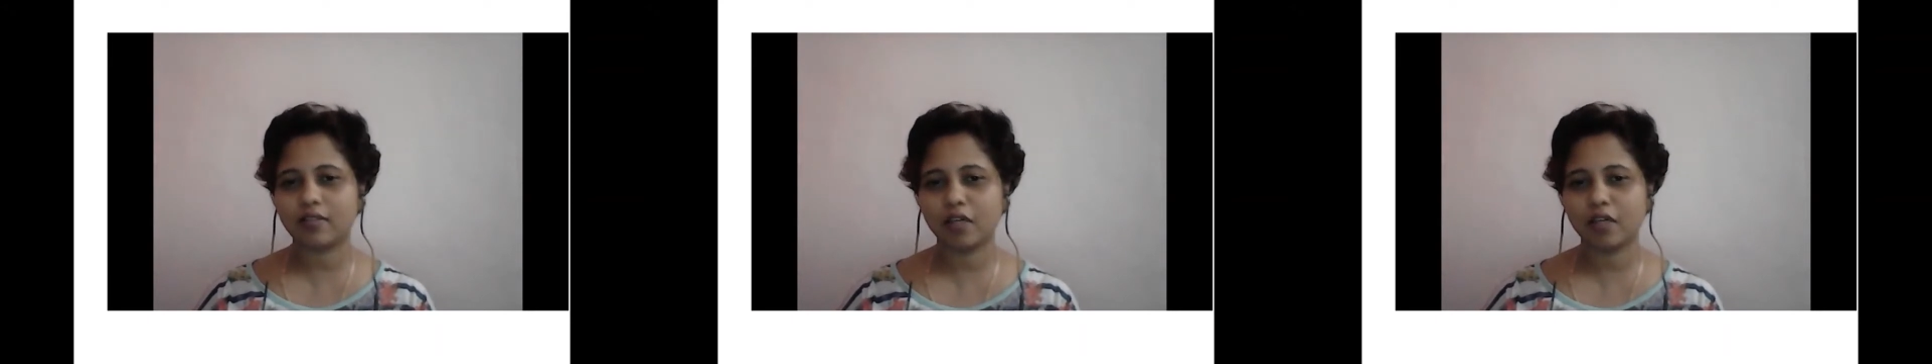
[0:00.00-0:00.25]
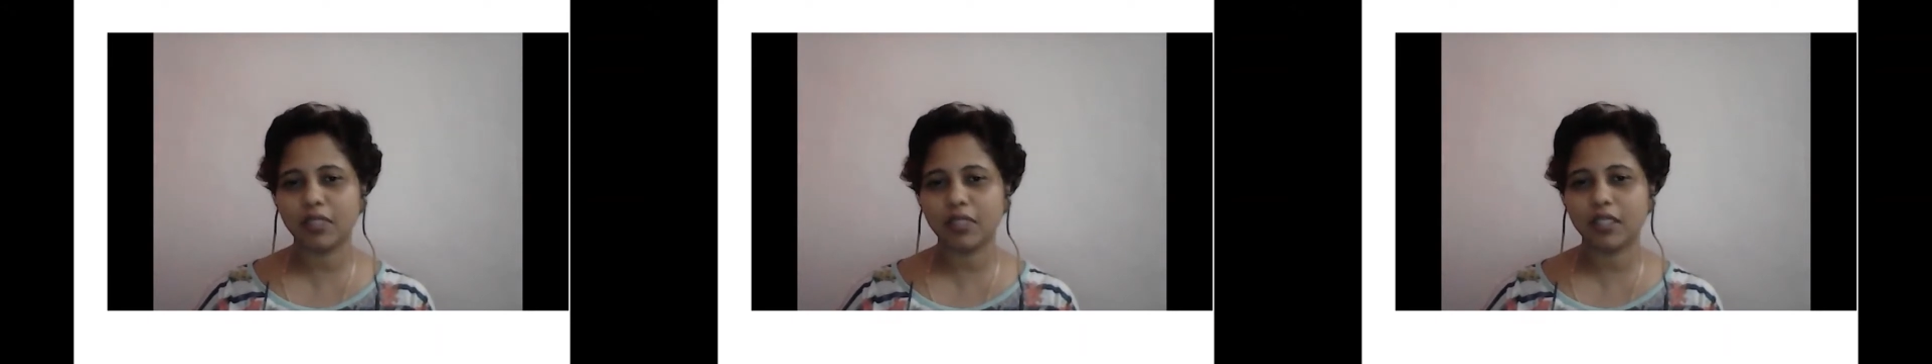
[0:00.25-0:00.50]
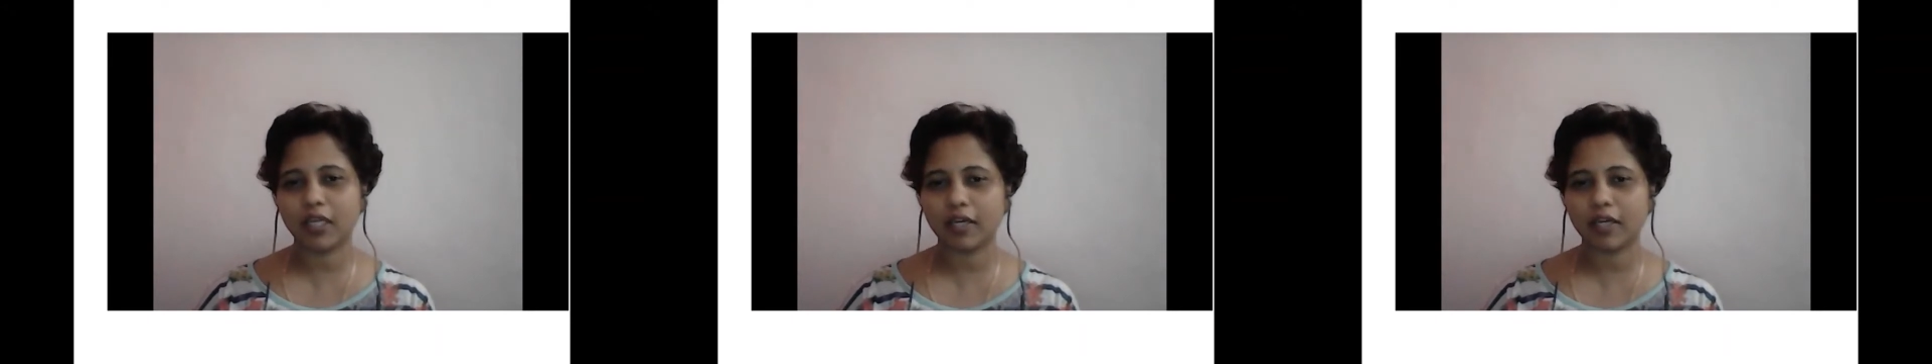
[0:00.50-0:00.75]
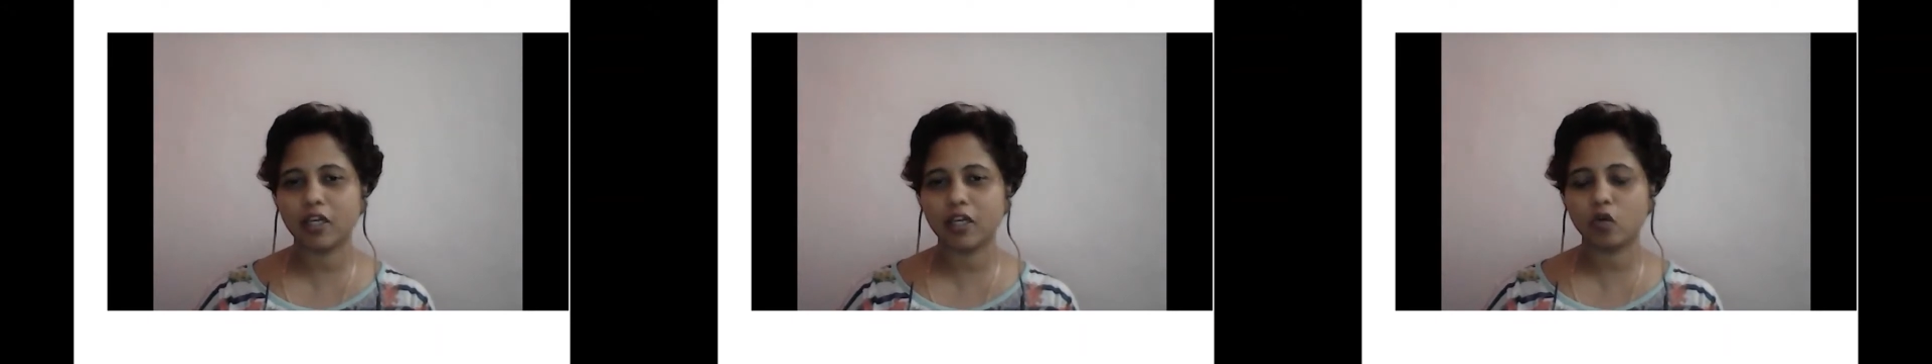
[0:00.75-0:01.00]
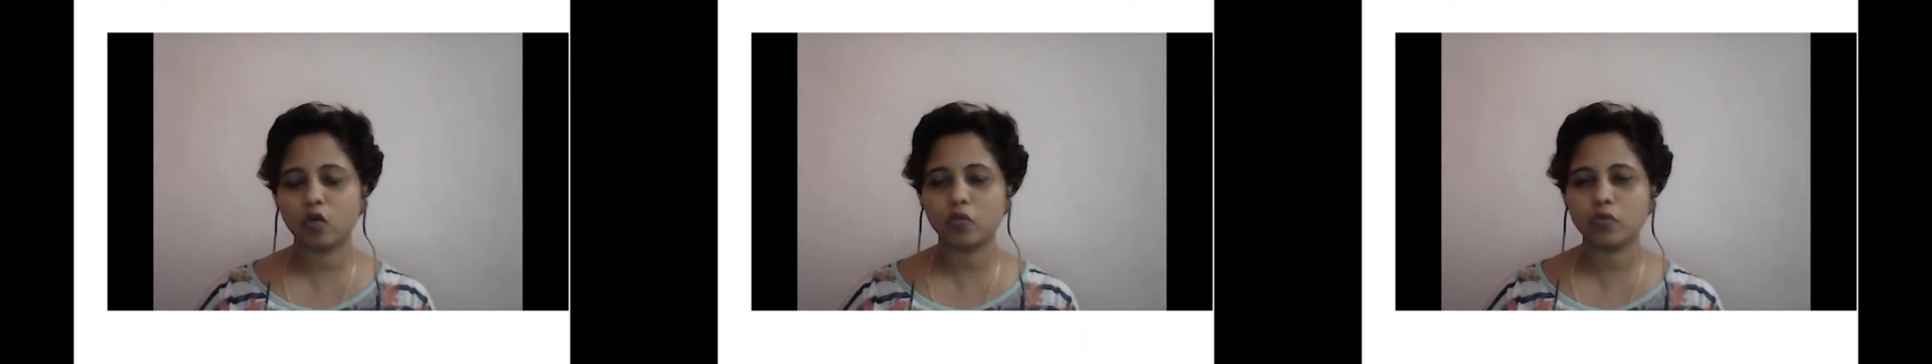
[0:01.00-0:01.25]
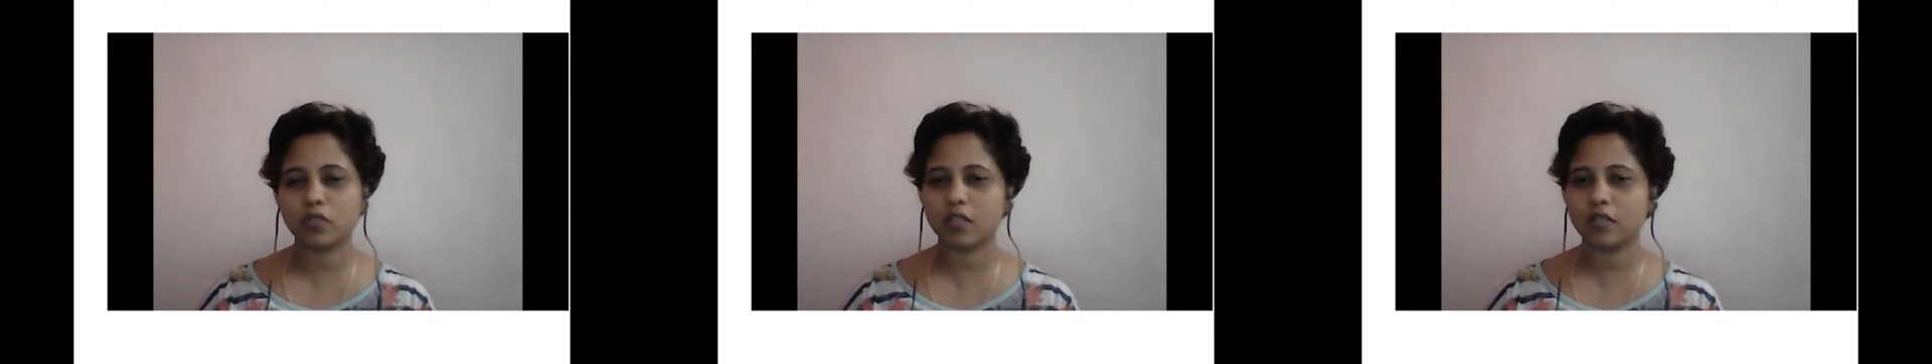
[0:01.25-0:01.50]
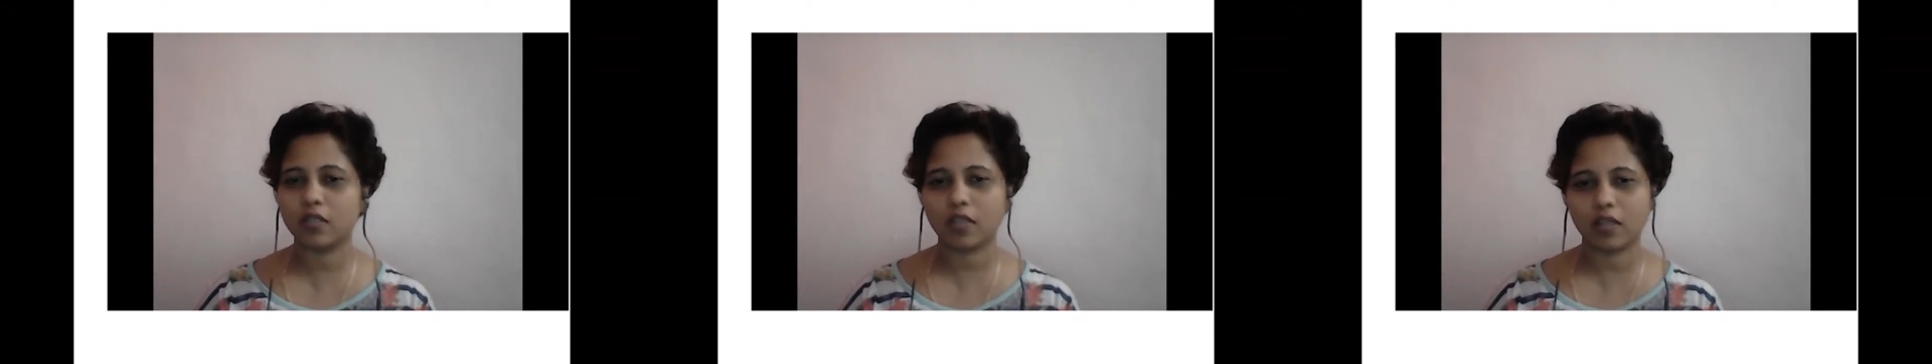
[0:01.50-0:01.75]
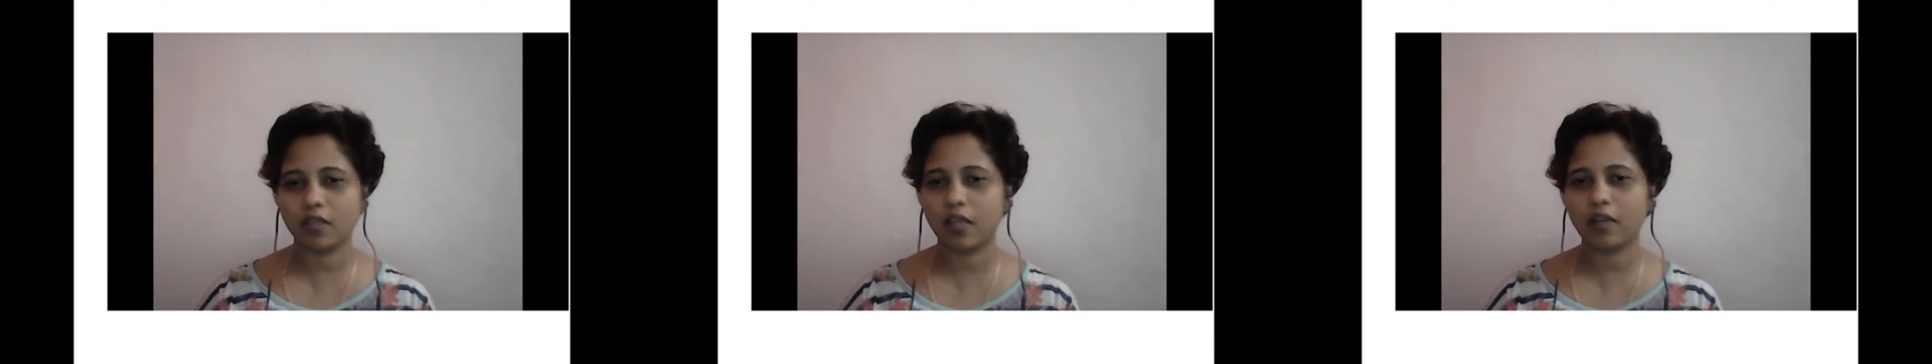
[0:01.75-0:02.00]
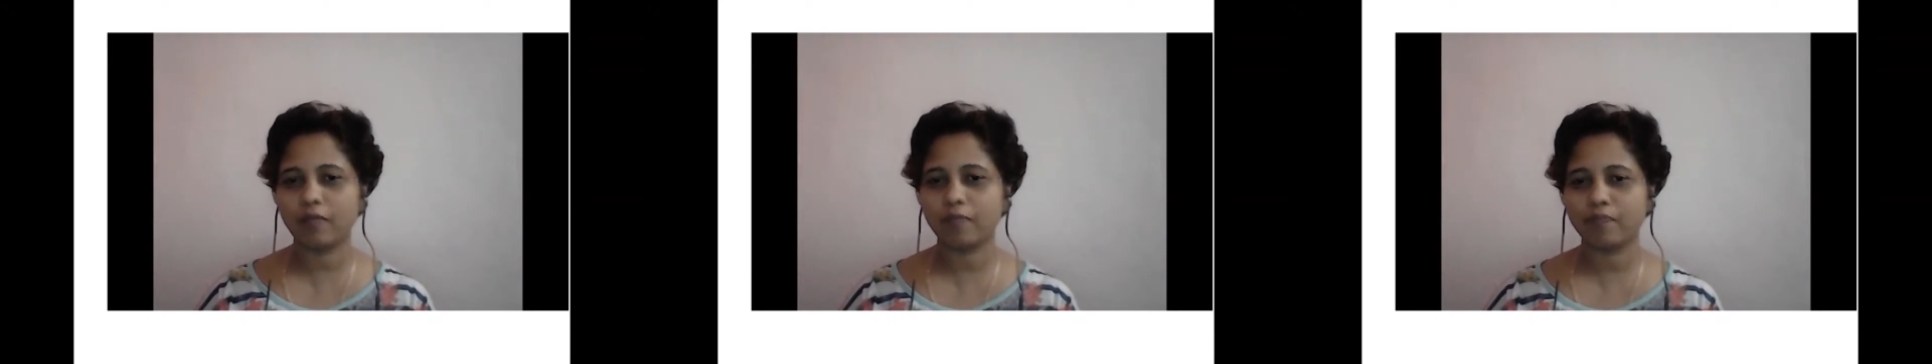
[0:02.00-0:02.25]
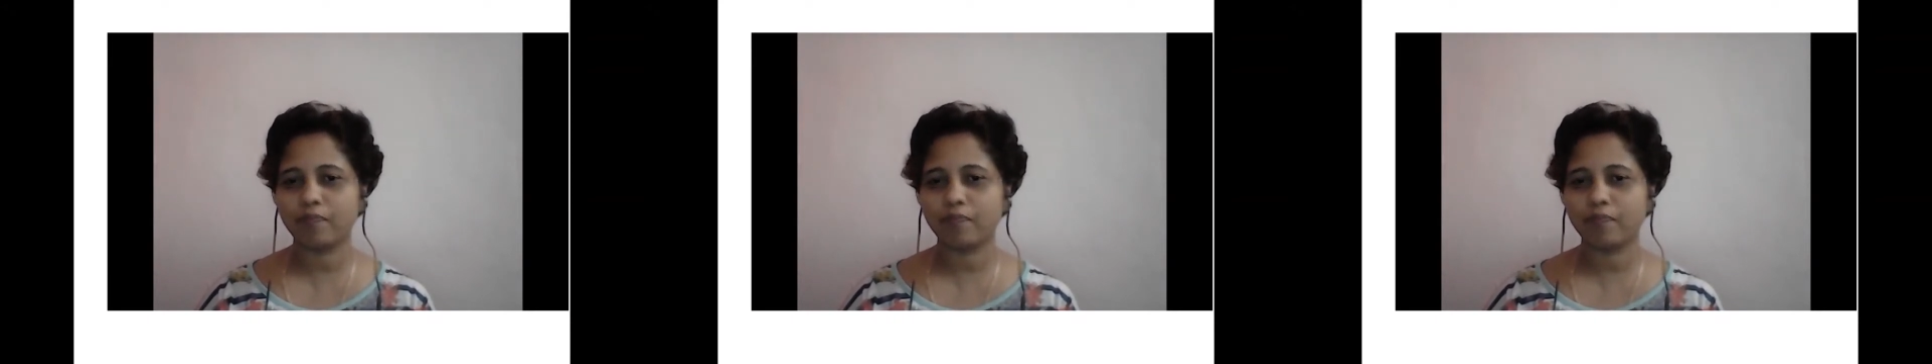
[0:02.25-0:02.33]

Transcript: are being carried out using DNA.